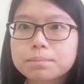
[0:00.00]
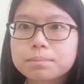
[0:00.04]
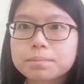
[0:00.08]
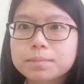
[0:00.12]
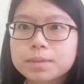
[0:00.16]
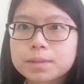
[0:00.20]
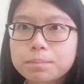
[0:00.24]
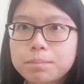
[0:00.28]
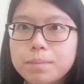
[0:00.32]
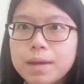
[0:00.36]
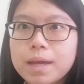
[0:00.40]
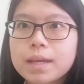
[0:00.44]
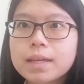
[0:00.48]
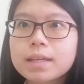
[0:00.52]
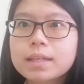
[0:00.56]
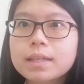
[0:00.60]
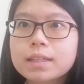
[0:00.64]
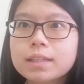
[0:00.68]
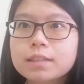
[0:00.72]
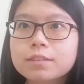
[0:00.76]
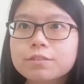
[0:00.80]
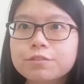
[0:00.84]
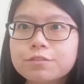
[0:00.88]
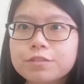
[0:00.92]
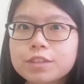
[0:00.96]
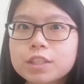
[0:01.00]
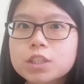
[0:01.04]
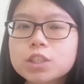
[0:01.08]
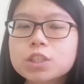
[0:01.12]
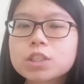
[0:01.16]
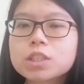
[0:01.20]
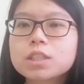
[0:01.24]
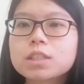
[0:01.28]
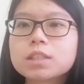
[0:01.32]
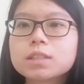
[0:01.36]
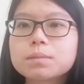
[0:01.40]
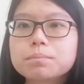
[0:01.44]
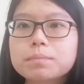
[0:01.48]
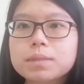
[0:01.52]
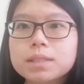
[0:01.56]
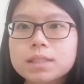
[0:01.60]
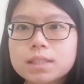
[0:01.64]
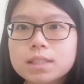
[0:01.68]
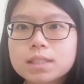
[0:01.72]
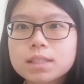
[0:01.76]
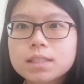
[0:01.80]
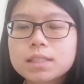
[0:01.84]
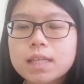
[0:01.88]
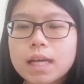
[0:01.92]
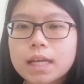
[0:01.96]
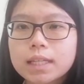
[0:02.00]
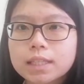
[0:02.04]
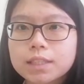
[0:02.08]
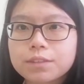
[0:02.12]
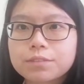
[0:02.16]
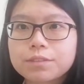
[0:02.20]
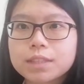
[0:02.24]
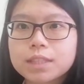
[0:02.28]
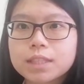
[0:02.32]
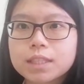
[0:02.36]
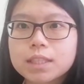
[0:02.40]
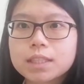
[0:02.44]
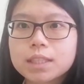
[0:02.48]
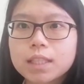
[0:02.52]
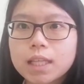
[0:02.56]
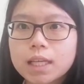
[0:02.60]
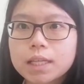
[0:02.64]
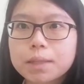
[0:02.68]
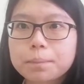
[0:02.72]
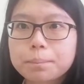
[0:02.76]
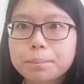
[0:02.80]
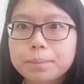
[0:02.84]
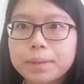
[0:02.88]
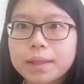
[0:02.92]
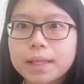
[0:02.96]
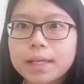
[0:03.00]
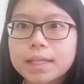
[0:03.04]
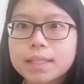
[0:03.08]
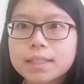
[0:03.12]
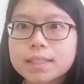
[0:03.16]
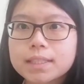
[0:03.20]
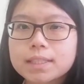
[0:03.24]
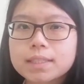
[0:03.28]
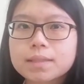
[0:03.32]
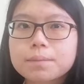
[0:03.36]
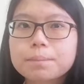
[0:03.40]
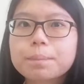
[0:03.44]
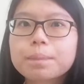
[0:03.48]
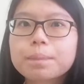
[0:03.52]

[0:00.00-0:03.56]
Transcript: space in which a business activity takes place.